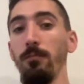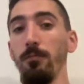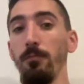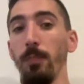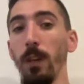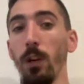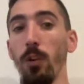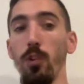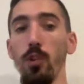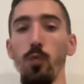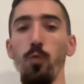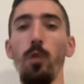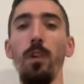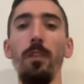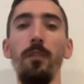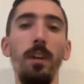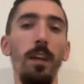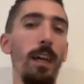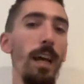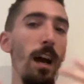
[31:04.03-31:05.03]
because
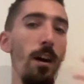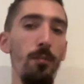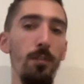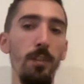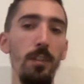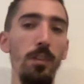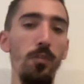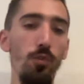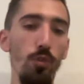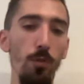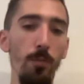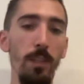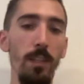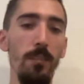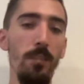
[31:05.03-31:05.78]
we've encountered it so many